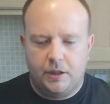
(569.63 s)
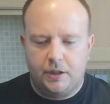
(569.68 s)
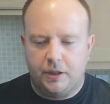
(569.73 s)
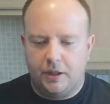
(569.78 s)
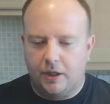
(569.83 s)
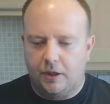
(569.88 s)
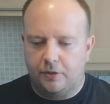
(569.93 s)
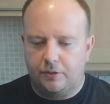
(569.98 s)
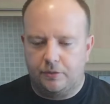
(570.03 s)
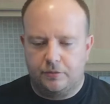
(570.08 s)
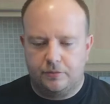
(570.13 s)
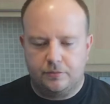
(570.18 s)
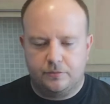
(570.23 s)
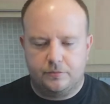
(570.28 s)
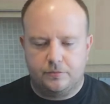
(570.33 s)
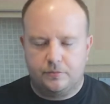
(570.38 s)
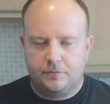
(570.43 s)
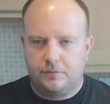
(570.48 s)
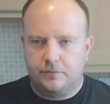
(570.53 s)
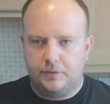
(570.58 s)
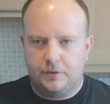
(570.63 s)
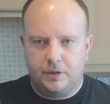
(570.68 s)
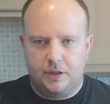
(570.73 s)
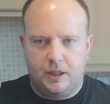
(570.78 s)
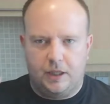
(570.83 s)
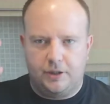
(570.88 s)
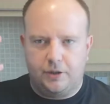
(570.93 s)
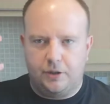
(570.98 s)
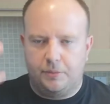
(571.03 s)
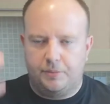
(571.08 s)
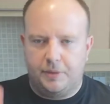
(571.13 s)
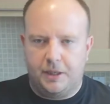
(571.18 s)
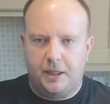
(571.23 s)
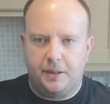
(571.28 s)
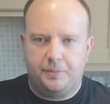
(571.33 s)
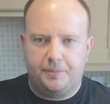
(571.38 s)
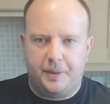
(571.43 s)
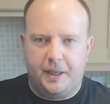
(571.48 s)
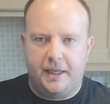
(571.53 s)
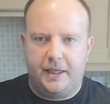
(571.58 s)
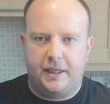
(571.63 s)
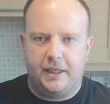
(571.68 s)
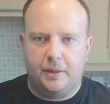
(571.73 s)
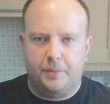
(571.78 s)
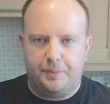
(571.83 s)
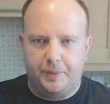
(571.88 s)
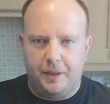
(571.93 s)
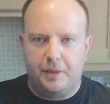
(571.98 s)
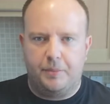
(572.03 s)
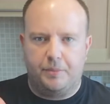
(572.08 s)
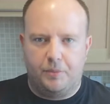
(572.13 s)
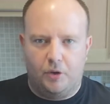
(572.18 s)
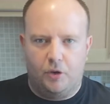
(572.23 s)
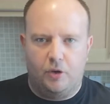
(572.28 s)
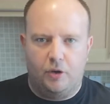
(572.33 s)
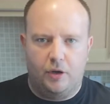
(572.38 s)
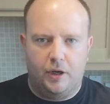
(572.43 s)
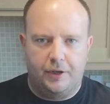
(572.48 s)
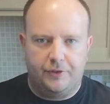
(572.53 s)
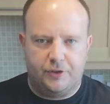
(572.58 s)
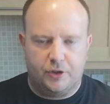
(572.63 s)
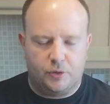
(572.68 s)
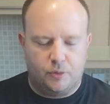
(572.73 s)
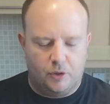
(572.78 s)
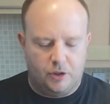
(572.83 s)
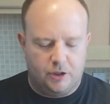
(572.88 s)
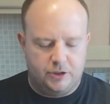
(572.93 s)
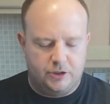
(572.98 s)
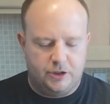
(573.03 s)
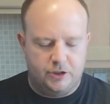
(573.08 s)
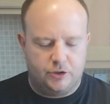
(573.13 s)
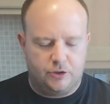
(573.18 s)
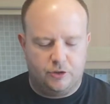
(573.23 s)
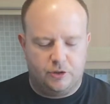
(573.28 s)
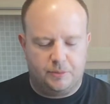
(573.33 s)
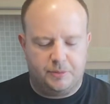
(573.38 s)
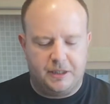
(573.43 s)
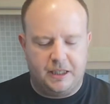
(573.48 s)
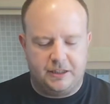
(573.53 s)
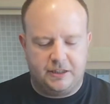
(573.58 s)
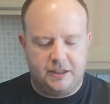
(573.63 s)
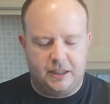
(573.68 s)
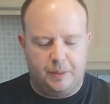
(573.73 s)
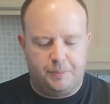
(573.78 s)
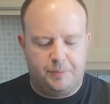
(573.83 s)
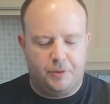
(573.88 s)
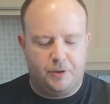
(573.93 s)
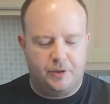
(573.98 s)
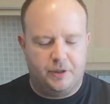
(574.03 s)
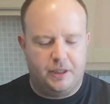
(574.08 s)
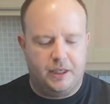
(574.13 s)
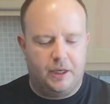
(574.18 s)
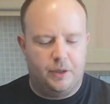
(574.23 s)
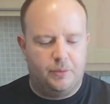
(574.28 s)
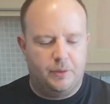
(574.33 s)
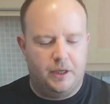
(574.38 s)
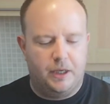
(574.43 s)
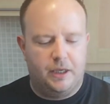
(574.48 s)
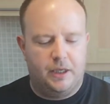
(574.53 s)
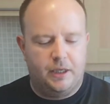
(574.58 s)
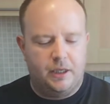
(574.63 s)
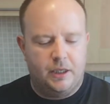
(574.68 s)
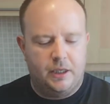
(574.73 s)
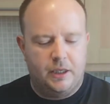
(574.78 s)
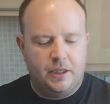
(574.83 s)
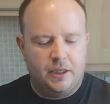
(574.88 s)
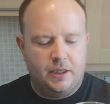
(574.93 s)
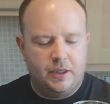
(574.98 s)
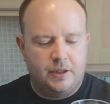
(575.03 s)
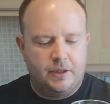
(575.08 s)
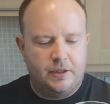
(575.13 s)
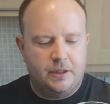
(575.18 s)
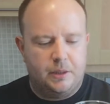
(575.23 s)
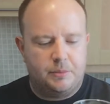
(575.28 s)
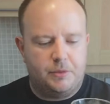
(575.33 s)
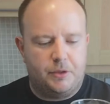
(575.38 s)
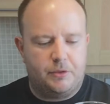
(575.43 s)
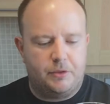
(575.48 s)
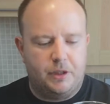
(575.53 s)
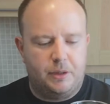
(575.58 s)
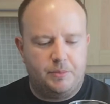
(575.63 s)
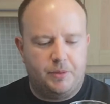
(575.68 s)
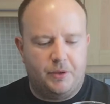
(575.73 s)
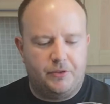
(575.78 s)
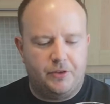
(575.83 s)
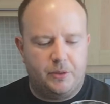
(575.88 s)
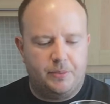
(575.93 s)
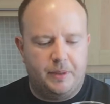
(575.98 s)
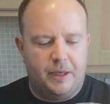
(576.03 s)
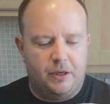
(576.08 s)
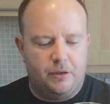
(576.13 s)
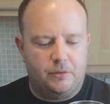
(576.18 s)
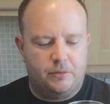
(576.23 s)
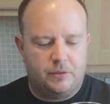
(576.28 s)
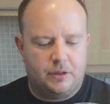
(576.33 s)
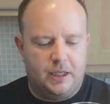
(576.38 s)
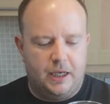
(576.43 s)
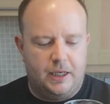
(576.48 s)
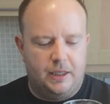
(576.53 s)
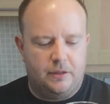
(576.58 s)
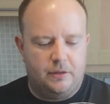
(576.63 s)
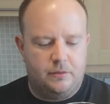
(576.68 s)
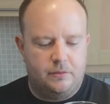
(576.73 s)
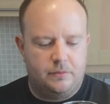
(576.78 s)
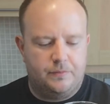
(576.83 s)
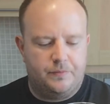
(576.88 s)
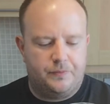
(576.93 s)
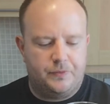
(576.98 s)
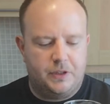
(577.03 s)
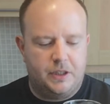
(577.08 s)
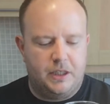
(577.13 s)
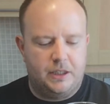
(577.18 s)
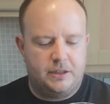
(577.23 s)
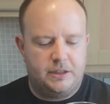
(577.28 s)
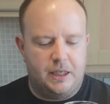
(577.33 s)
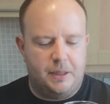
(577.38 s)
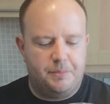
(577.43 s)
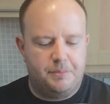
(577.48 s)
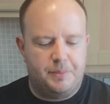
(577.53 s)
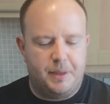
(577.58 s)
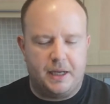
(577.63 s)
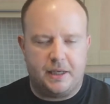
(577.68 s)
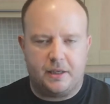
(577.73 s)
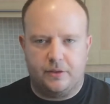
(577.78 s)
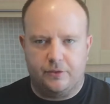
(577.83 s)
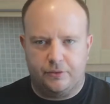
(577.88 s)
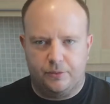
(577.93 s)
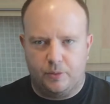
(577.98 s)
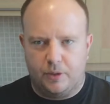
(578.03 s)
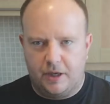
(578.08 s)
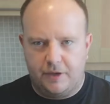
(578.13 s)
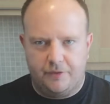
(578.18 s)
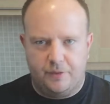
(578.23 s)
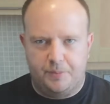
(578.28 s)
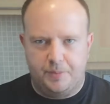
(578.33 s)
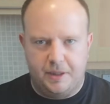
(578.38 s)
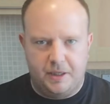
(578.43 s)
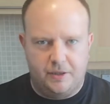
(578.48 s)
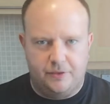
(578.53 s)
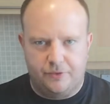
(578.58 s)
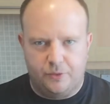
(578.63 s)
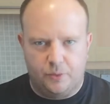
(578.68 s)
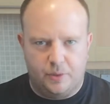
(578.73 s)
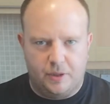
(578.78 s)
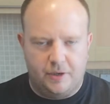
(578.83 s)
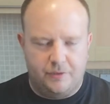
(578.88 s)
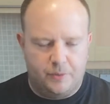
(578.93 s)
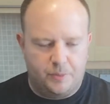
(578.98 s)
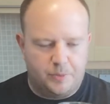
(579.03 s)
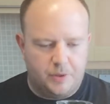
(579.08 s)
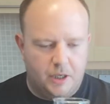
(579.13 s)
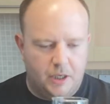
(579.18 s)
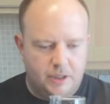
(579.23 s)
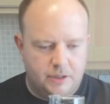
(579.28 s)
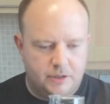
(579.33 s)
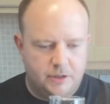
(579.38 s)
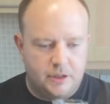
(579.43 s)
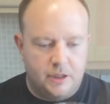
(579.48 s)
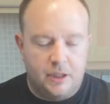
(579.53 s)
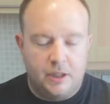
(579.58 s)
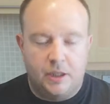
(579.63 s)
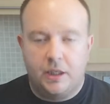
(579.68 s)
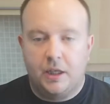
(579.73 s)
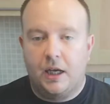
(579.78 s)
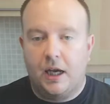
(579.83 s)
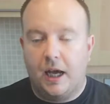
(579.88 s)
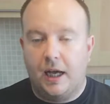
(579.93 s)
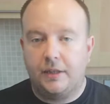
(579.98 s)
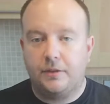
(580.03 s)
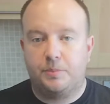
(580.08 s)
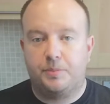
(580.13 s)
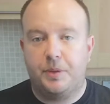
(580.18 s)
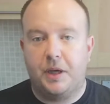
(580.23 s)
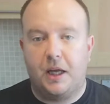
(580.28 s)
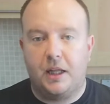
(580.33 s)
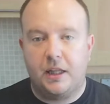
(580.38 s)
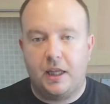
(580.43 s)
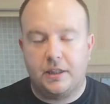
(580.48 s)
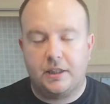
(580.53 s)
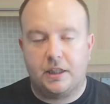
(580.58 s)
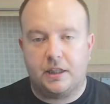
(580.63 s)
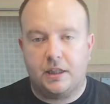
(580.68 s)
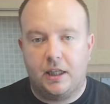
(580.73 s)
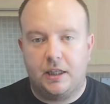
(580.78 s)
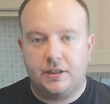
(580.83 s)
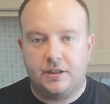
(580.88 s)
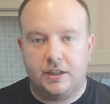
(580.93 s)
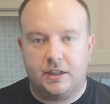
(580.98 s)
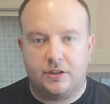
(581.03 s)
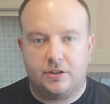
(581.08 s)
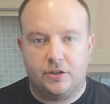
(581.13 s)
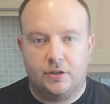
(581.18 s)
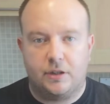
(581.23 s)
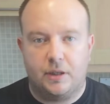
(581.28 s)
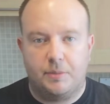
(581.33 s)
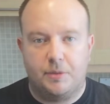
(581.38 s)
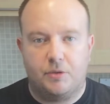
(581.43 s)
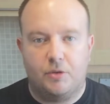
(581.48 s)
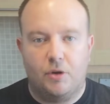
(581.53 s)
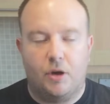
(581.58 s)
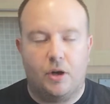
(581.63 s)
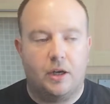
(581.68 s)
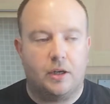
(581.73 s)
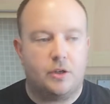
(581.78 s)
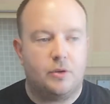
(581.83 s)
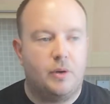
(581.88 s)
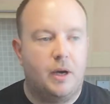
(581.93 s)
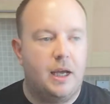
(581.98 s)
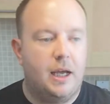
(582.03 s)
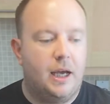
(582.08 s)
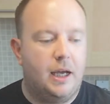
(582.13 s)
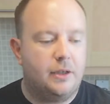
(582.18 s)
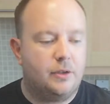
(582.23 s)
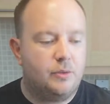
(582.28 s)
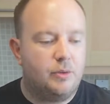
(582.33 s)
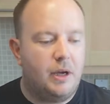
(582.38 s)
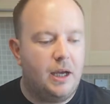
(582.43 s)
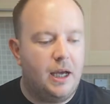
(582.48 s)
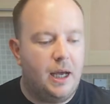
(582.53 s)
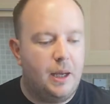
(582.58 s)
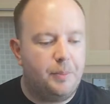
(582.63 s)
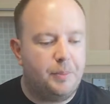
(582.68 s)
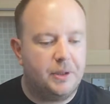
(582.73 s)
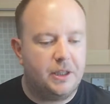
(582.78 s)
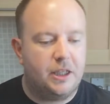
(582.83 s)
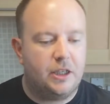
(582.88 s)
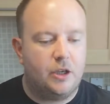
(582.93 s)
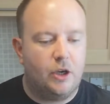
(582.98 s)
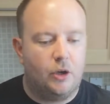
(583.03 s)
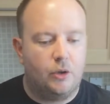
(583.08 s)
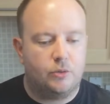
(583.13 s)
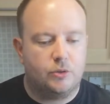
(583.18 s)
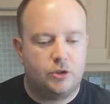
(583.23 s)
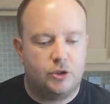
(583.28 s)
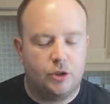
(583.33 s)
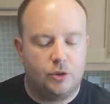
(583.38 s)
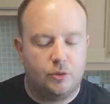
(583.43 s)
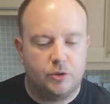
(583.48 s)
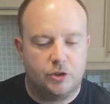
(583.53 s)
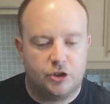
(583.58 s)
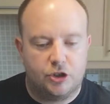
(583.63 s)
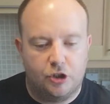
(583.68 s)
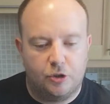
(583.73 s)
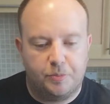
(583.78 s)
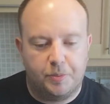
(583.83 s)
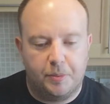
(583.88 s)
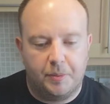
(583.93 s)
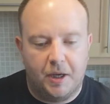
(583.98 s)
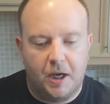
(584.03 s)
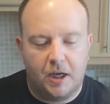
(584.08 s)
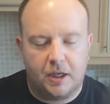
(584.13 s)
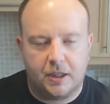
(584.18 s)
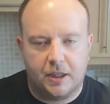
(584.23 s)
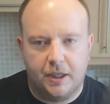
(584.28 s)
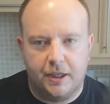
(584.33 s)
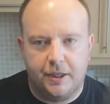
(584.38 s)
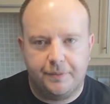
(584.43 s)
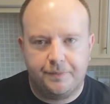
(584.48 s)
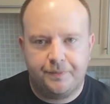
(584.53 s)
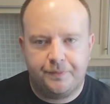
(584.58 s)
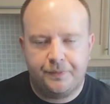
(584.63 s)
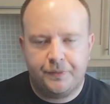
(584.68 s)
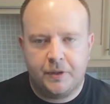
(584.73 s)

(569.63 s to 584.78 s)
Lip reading: you know, I don't mind paying a bit more if the quality is good. I'm getting to that point now where I'm not really bothered about getting a 10-pack of whatever beer for whatever price. But I like the classics, don't get me wrong. I'd quite happily go to a supermarket